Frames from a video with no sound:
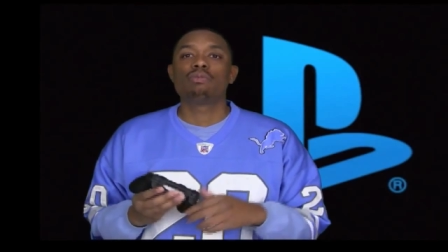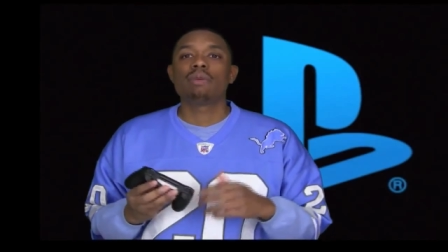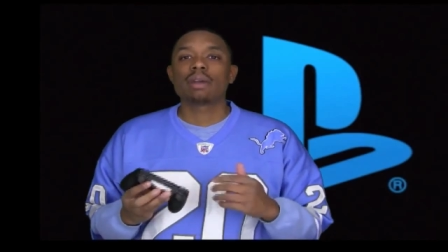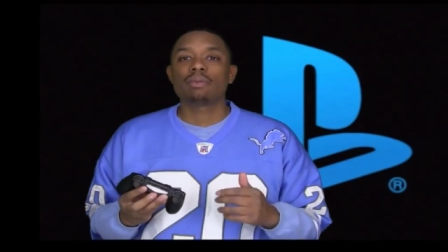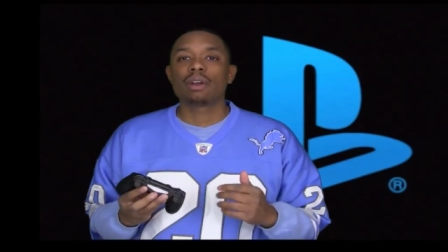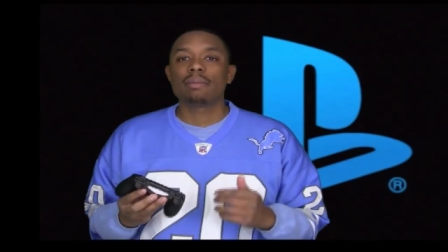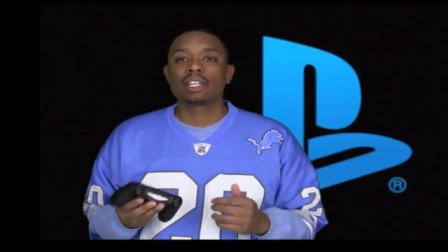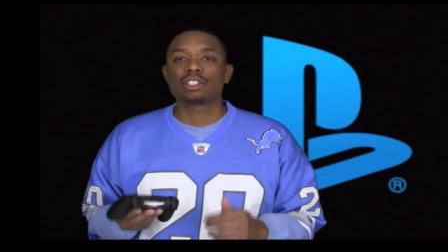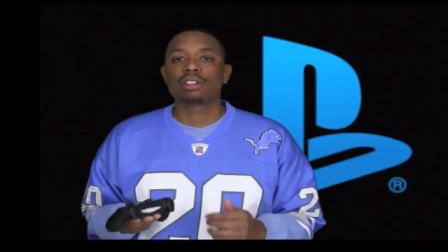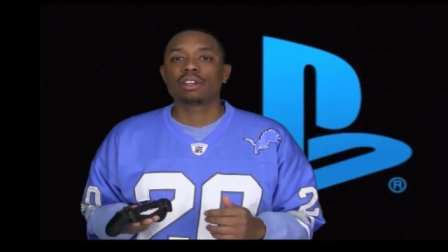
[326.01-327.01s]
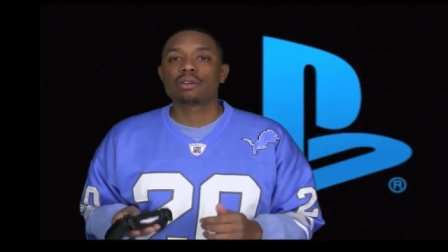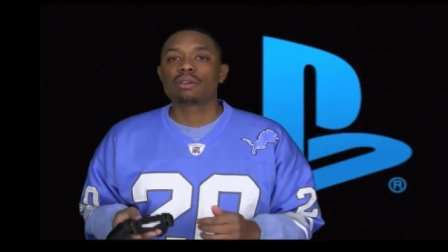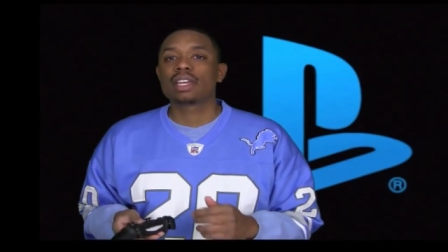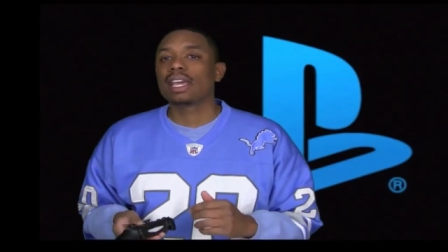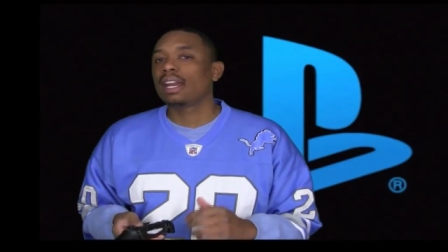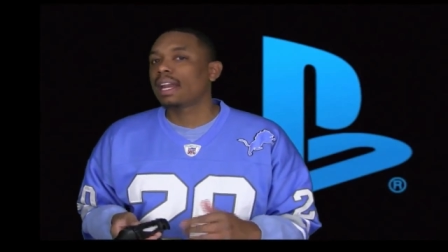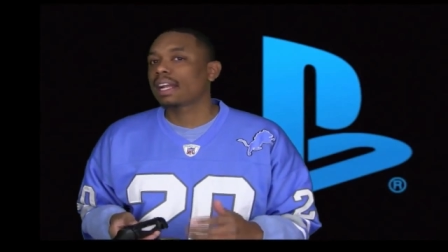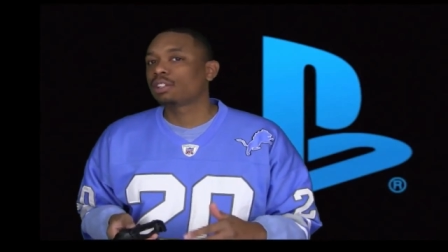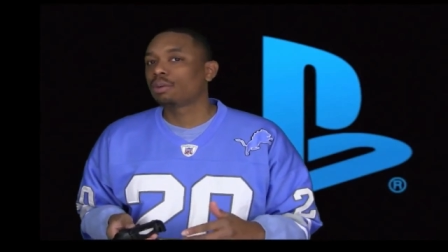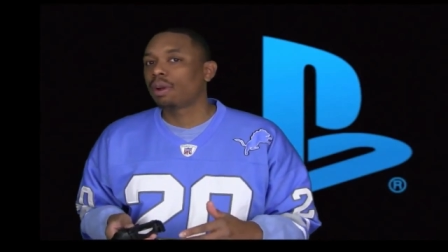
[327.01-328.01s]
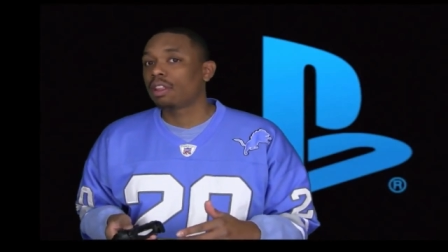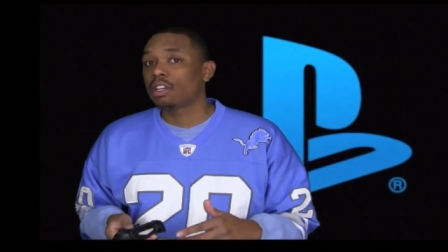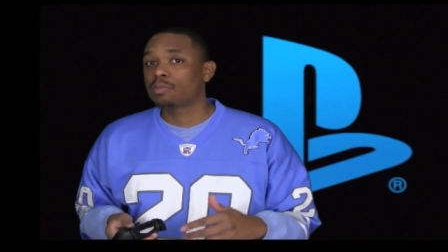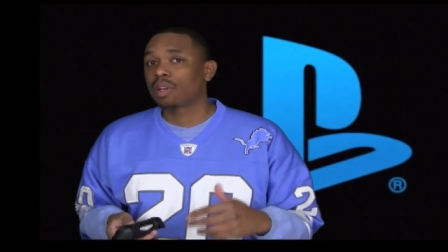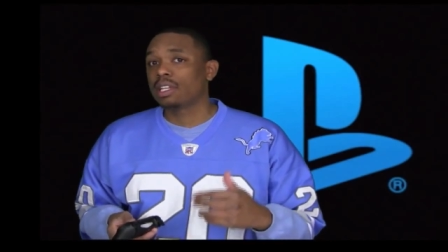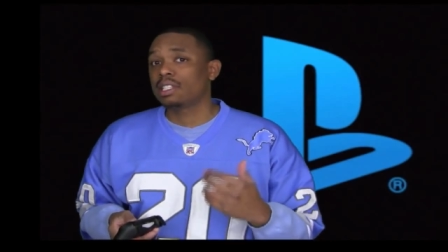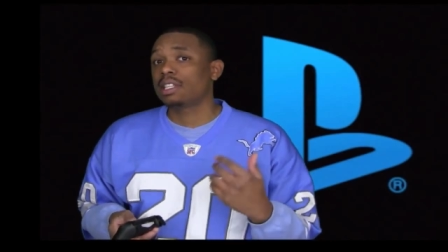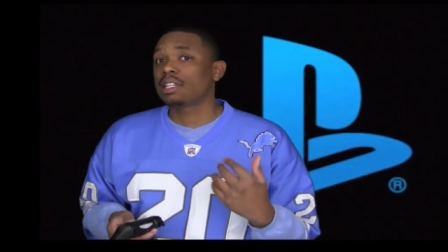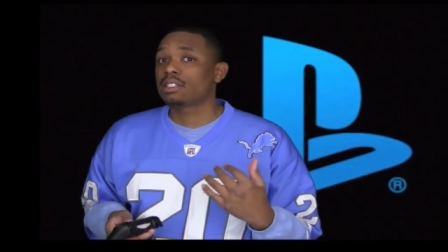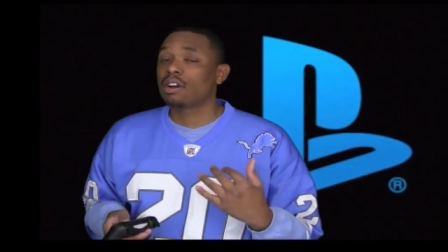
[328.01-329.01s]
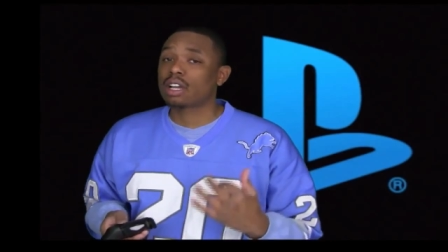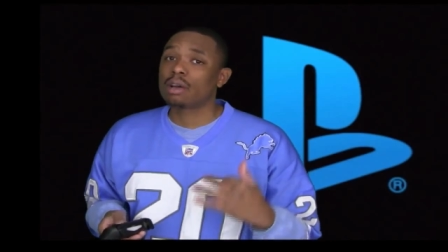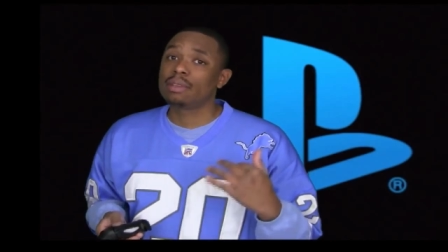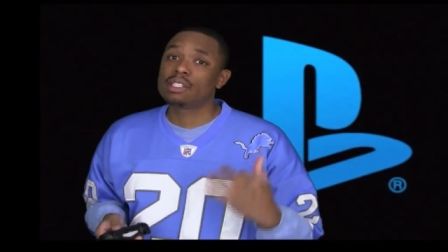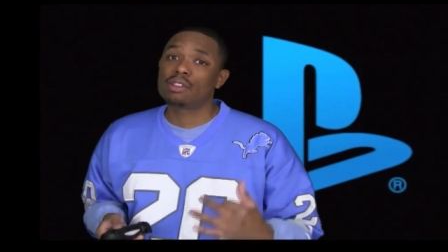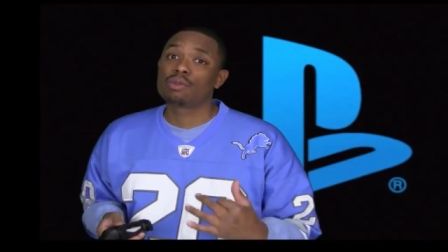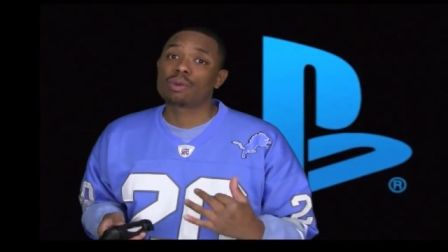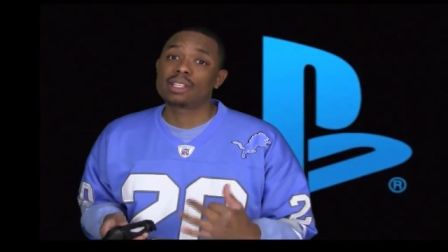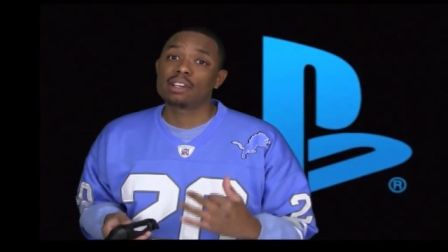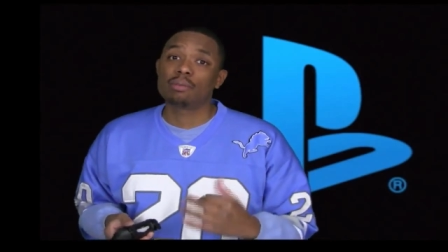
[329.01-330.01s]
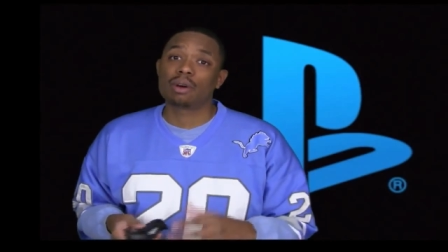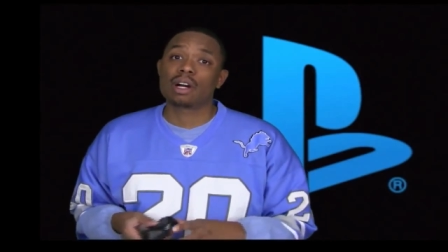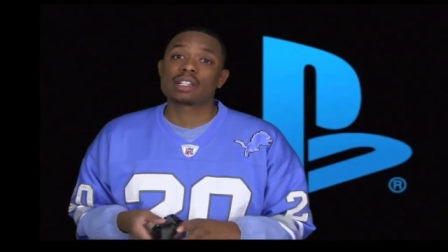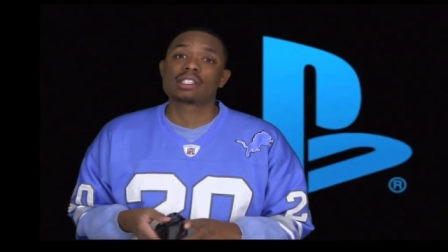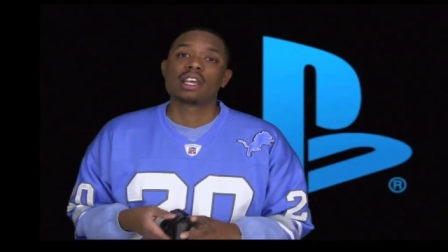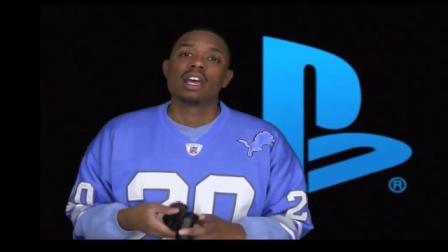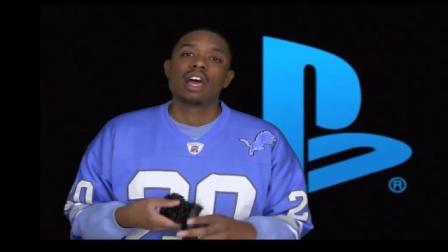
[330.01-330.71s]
might want to make sure you get an extra one of those because it does not come into the retail box